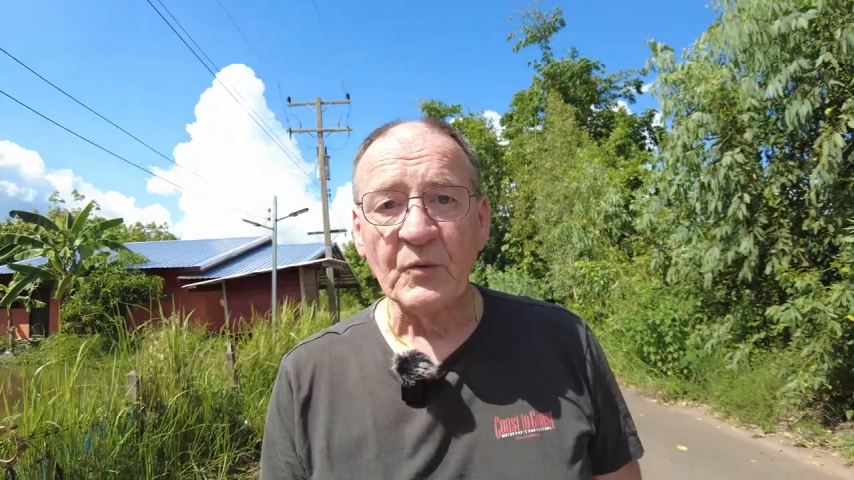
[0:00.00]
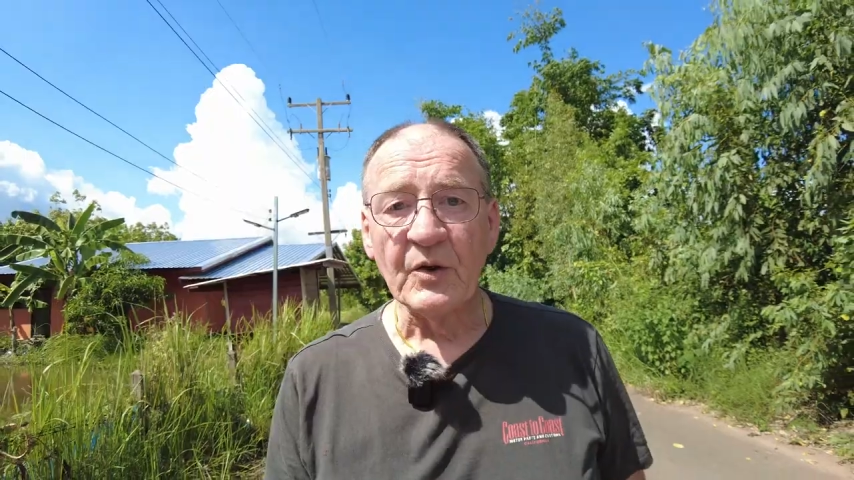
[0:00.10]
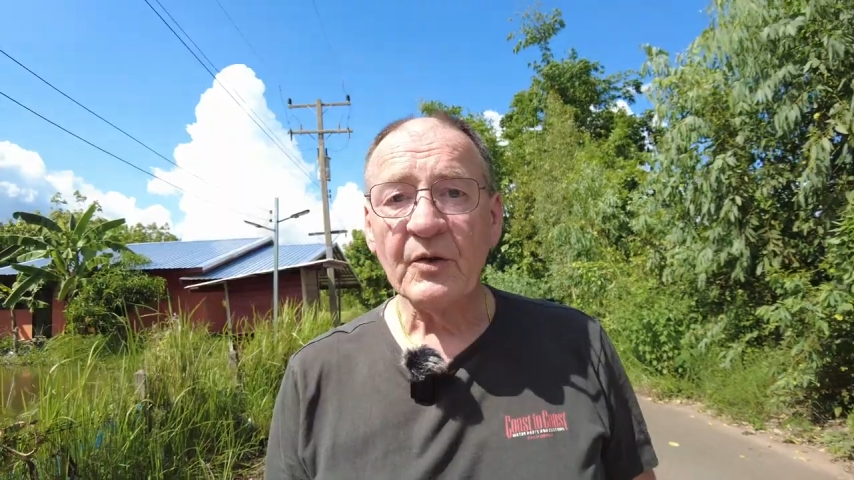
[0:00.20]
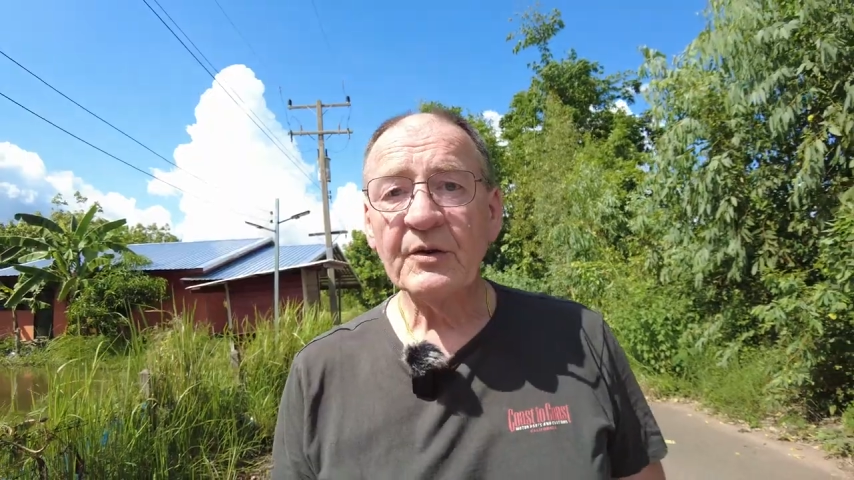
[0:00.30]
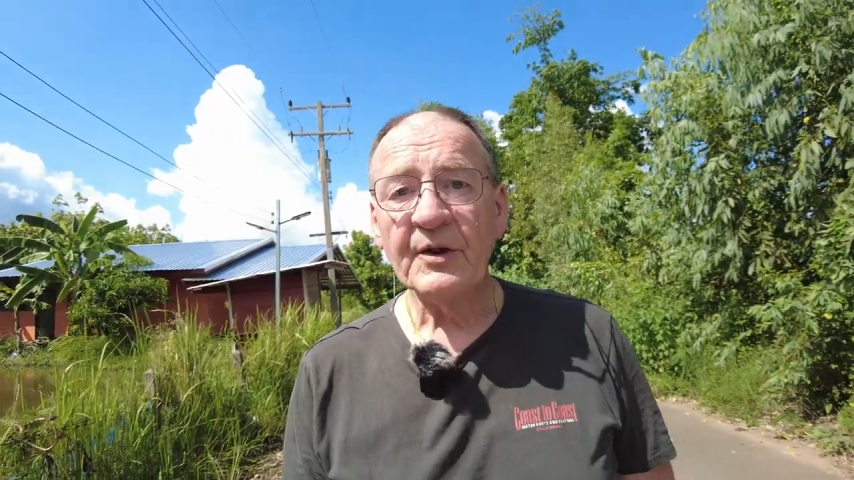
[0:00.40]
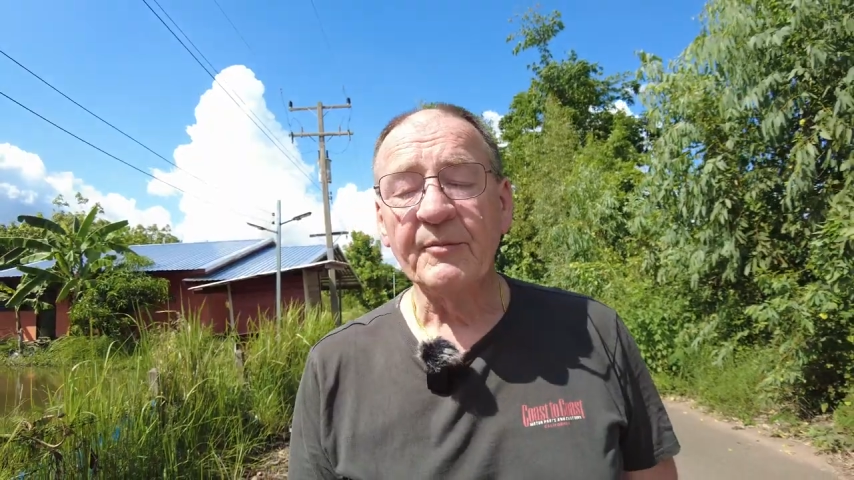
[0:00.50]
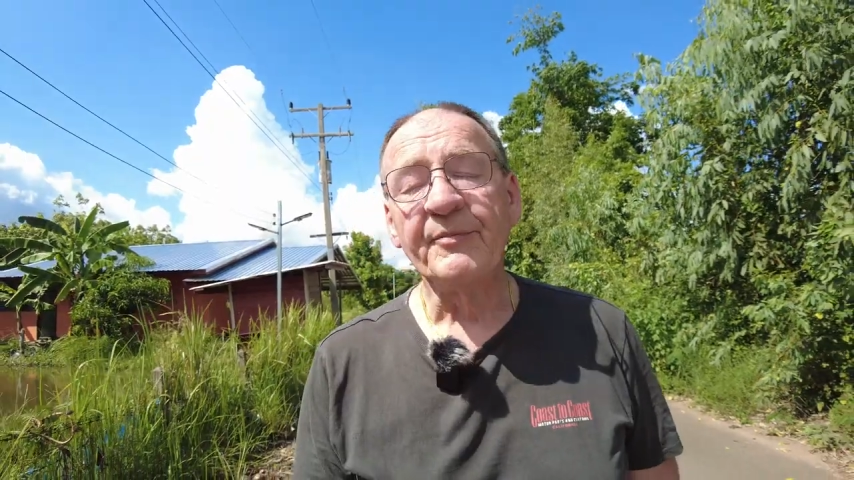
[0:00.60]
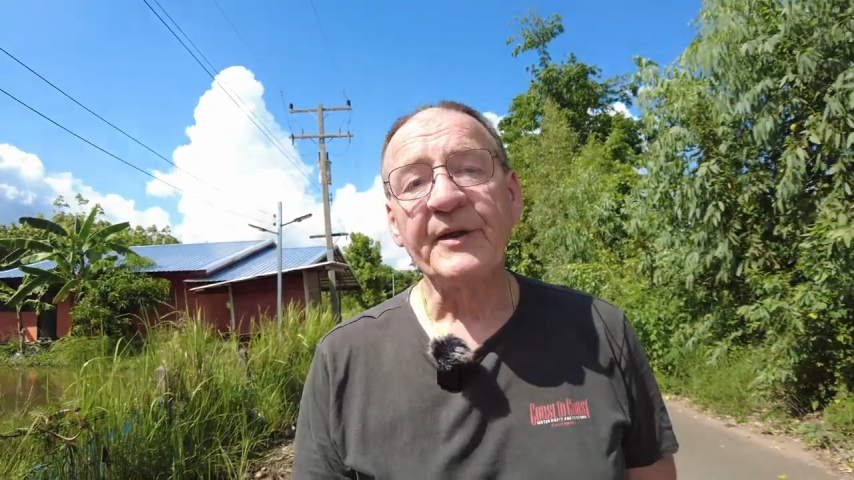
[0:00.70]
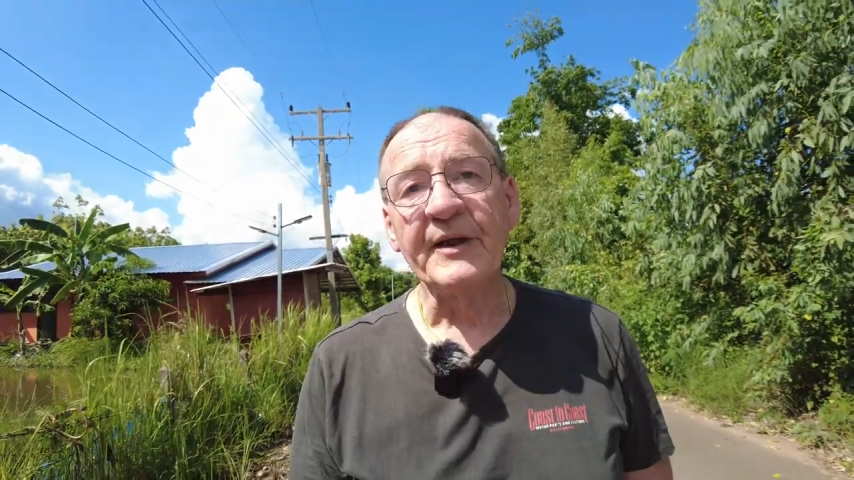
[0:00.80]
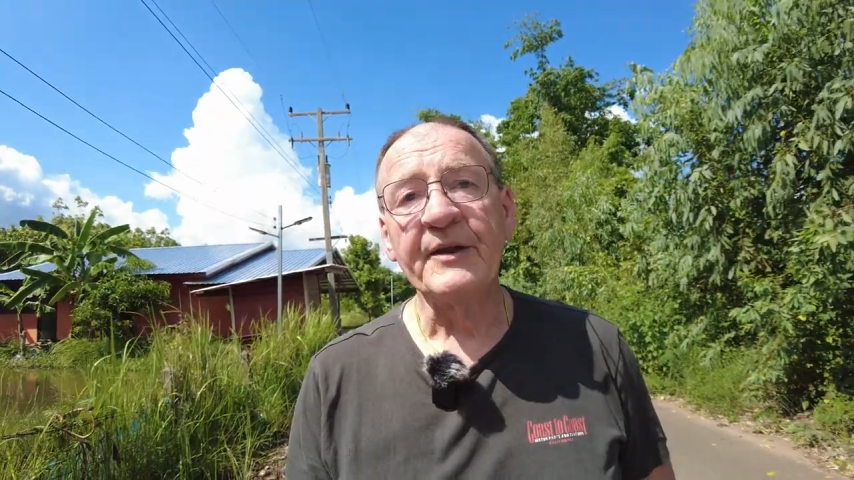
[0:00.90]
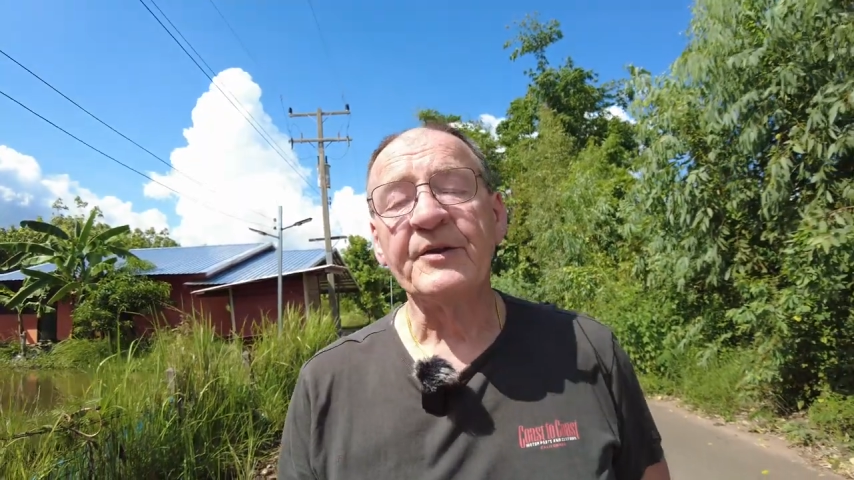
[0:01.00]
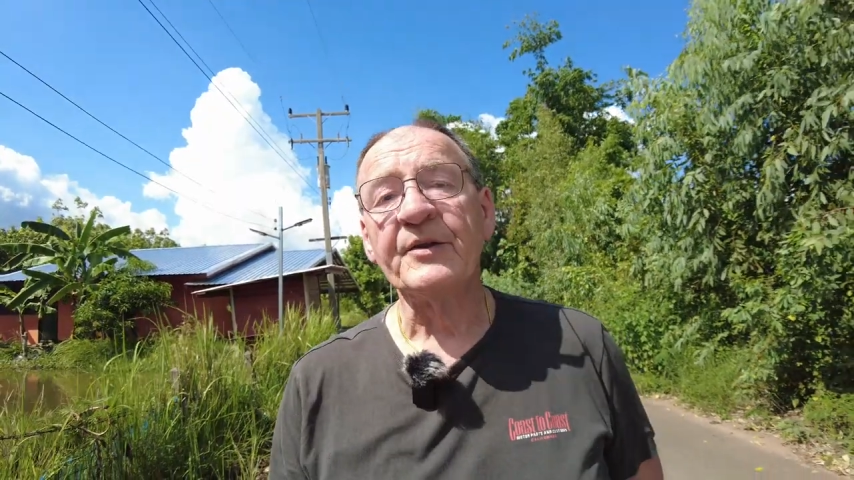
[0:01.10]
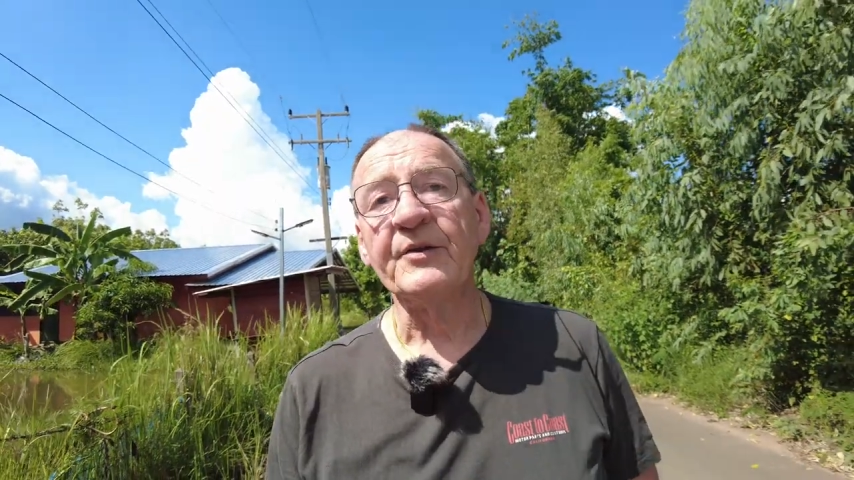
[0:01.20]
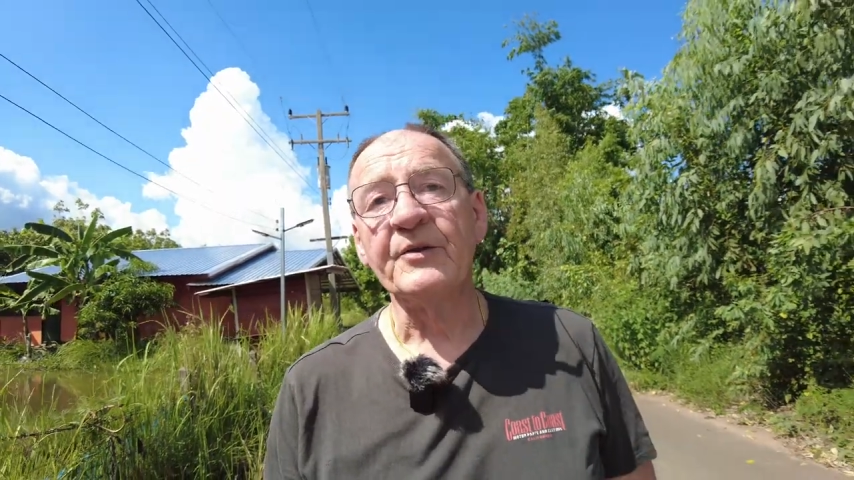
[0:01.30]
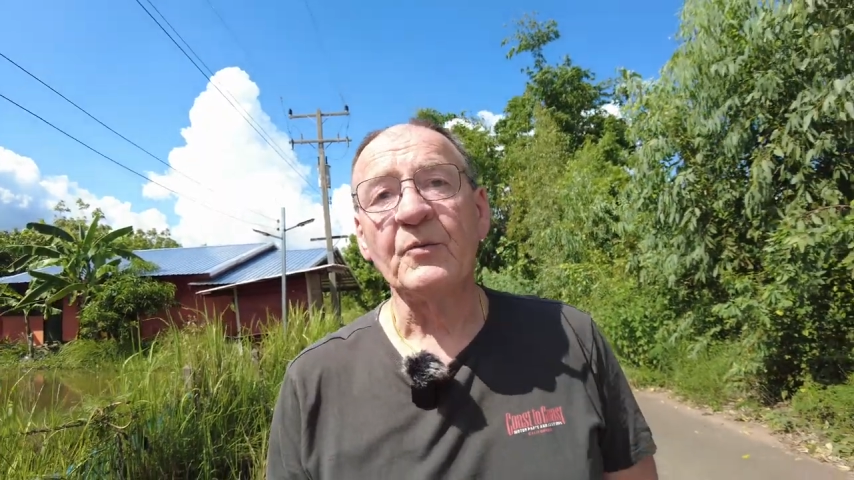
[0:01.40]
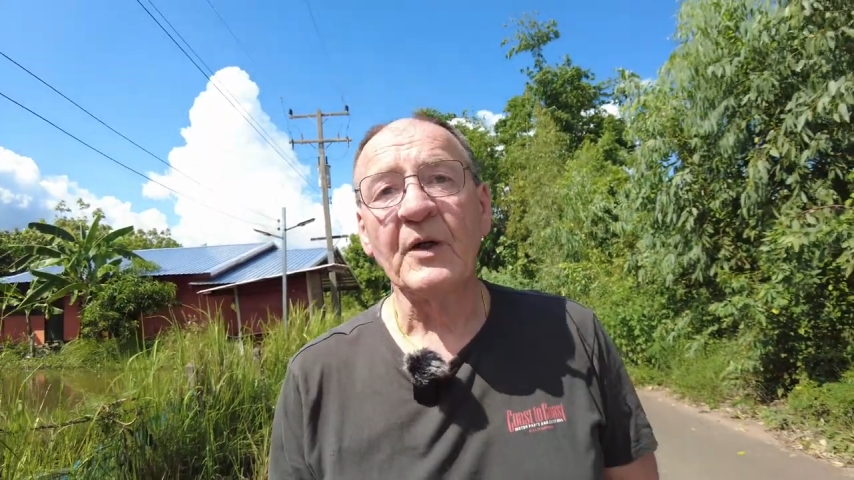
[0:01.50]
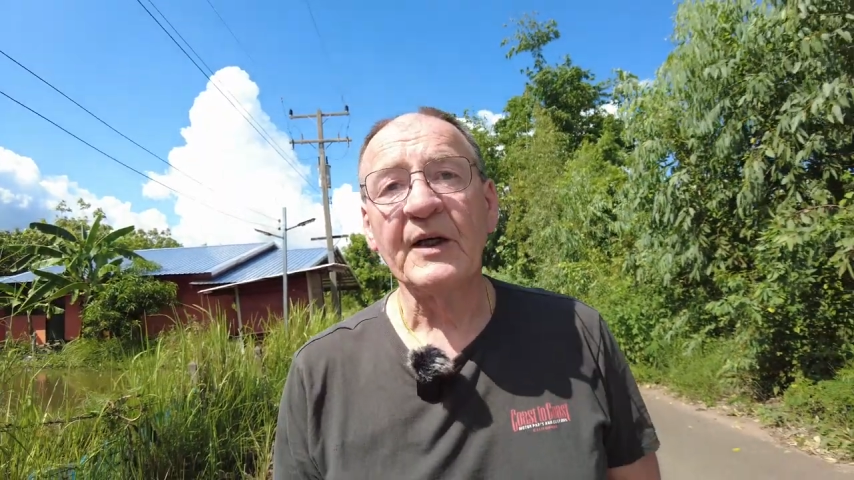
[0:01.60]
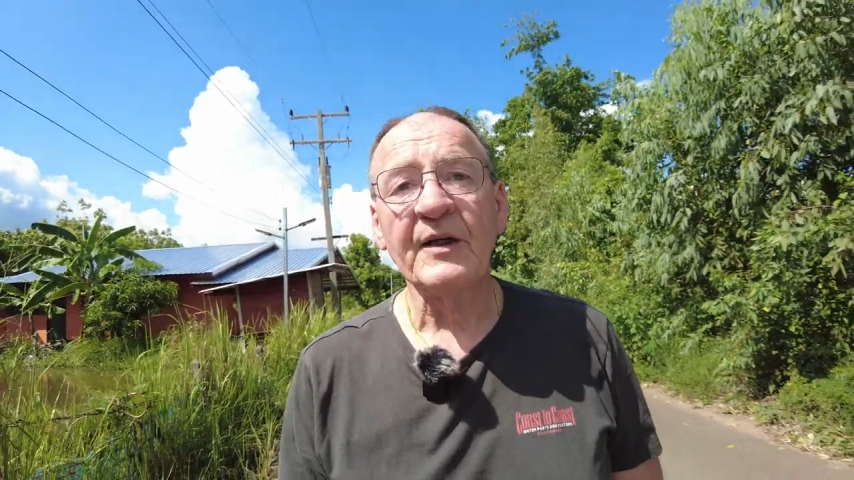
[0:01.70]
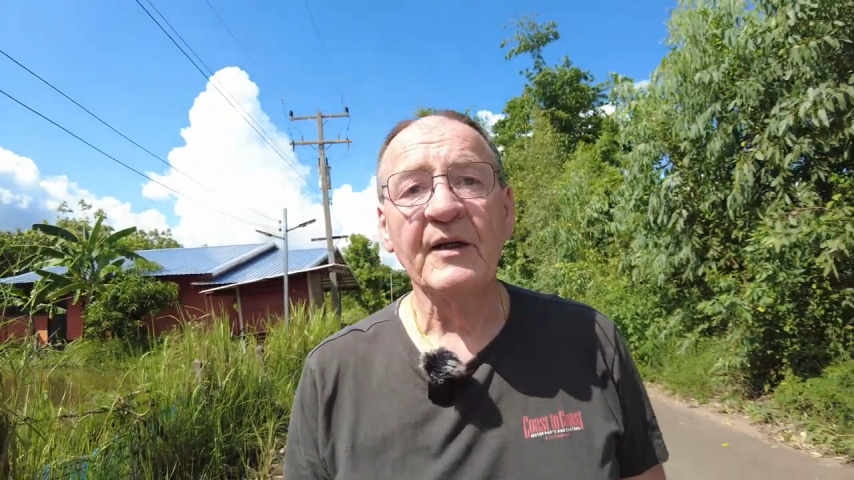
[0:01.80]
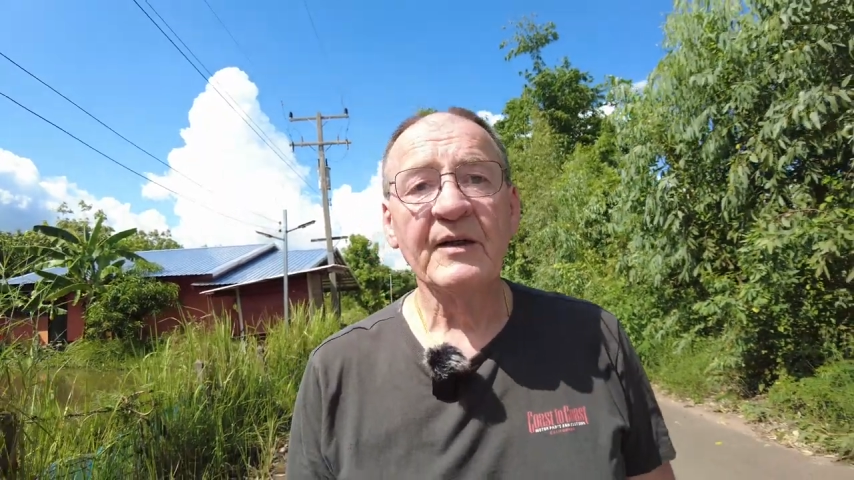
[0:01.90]
world compared to the
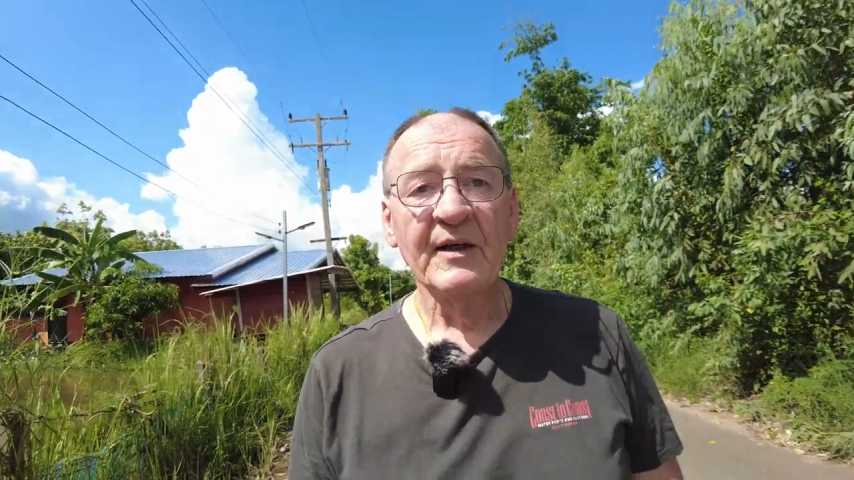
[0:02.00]
one